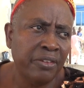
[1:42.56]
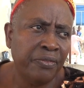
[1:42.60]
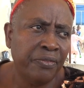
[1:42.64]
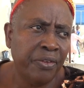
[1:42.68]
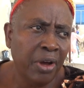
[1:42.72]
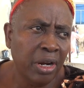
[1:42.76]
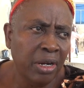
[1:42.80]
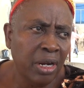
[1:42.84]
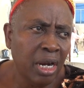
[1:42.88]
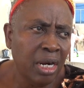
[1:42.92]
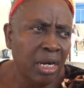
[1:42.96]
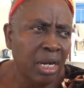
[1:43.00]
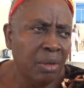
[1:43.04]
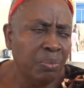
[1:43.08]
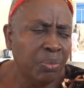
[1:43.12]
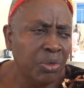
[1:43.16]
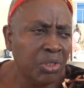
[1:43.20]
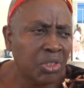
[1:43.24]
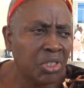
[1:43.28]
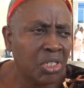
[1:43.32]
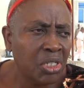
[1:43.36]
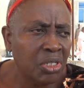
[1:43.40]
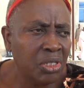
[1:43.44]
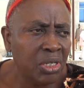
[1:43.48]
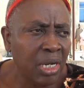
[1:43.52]
the vulnerable
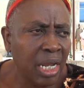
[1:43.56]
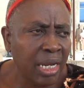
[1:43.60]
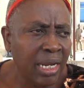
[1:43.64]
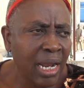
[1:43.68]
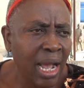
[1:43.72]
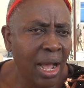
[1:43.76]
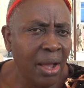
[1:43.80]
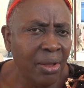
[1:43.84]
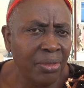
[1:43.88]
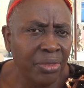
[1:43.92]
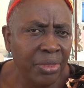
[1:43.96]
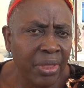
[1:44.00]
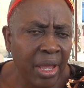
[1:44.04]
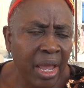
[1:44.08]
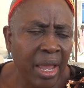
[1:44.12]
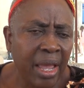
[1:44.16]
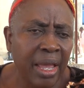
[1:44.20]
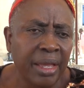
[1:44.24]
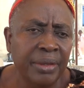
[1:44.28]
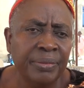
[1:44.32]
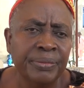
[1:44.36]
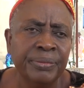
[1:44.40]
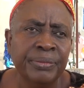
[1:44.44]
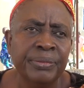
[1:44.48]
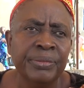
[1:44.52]
children out there.
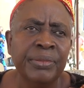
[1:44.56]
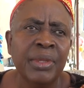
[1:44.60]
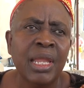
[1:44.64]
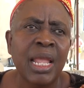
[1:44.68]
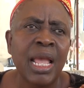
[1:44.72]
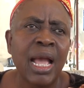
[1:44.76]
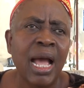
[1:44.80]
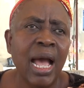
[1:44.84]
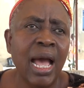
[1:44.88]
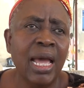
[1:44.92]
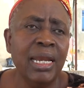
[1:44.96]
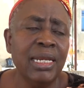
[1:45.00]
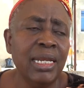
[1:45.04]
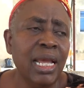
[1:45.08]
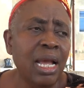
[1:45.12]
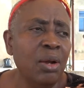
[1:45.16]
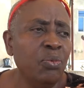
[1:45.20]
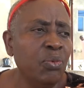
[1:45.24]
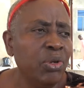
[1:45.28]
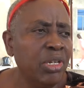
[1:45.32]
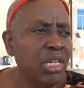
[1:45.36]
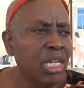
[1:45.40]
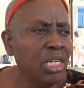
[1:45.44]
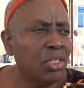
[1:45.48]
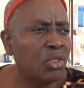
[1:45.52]
And then
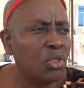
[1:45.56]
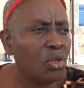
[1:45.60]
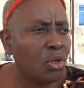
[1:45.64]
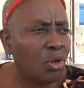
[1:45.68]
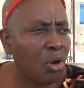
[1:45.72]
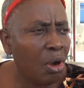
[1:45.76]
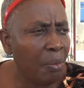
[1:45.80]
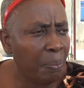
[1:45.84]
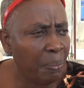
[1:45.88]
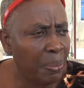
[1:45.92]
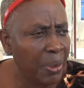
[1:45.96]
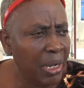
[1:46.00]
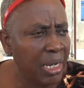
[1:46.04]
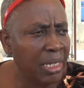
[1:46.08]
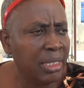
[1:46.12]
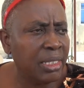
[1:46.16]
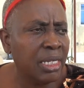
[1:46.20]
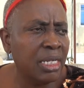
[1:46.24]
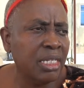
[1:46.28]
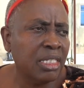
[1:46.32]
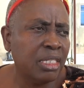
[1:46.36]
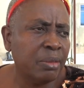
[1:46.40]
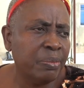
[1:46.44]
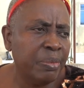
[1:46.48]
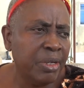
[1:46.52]
we need to complete
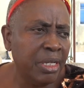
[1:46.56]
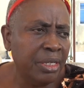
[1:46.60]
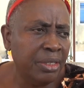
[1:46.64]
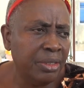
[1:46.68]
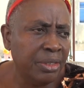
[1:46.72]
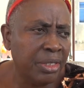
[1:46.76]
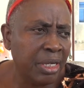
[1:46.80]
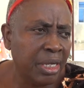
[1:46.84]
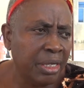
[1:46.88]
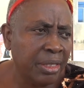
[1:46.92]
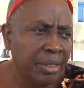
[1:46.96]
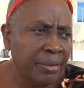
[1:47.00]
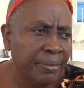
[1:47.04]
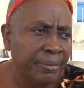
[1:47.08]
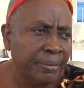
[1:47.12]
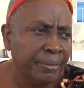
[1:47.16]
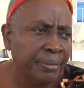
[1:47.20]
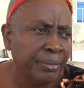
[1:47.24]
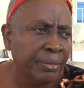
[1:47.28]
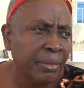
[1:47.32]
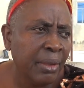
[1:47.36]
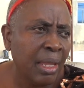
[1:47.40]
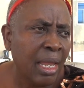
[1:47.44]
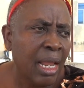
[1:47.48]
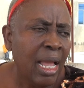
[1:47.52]
this building.
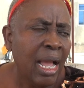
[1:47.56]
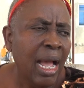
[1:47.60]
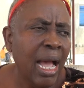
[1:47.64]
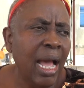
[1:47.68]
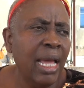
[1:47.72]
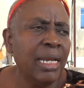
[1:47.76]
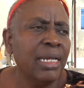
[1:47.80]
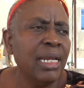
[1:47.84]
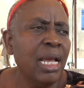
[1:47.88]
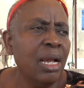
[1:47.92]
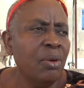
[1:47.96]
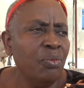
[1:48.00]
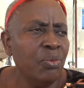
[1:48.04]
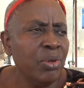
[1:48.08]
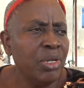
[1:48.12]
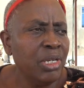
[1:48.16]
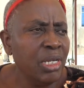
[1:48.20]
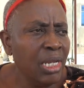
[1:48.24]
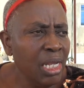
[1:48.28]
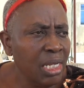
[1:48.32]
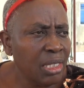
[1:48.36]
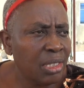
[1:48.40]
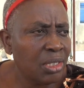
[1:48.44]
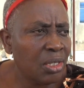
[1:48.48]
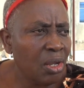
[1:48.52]
And then we need